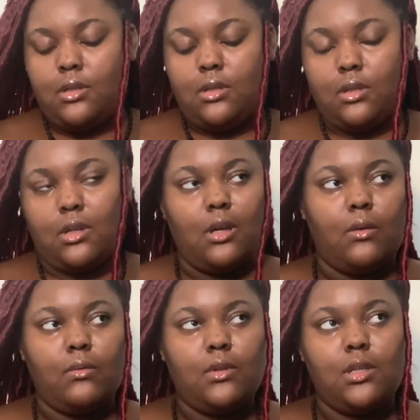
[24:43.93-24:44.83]
You know,
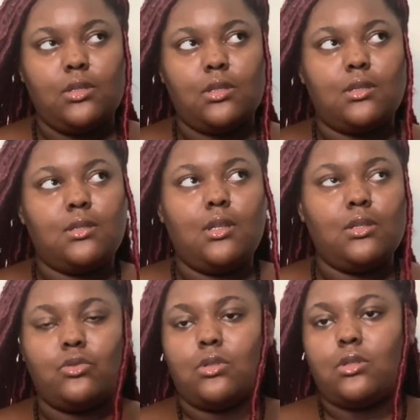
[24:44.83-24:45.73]

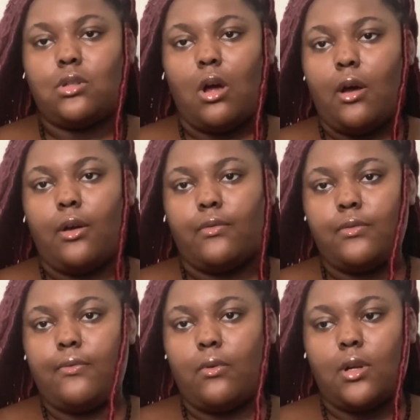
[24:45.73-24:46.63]
he's just starved
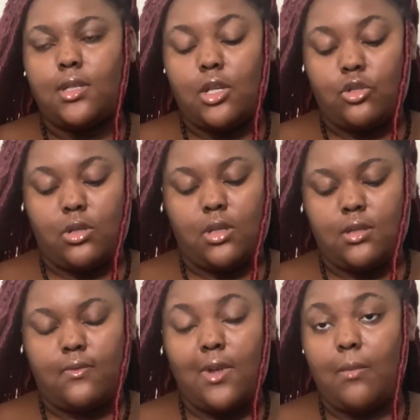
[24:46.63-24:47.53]
for attention.
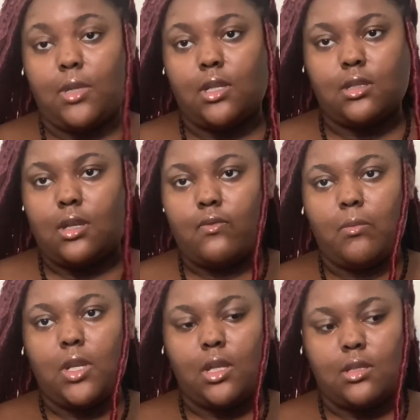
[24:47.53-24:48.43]
His family doesn't give him
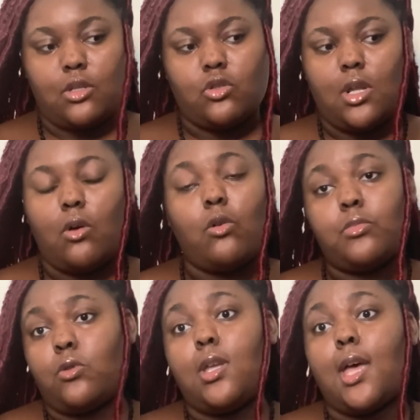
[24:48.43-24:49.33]
any attention at home,
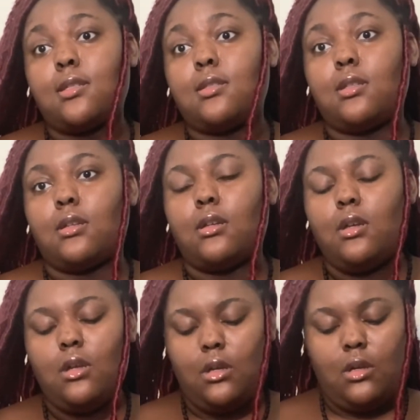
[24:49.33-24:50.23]
so he has to
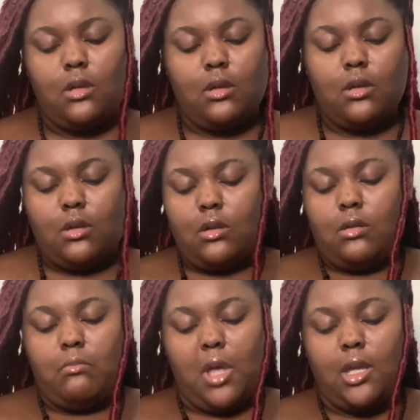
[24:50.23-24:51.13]

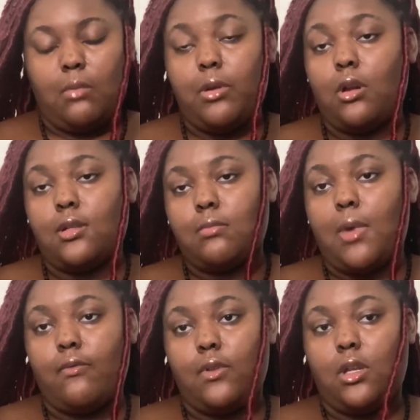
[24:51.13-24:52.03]
make an appearance in
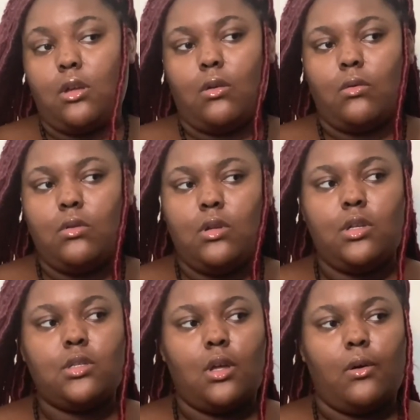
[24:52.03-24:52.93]
my video.
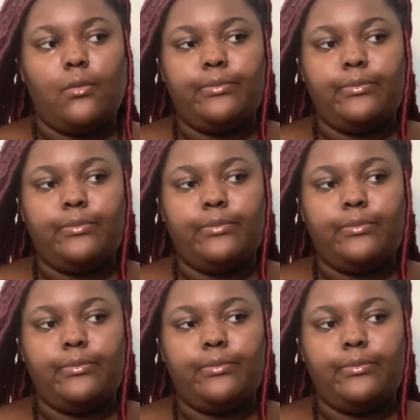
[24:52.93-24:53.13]
So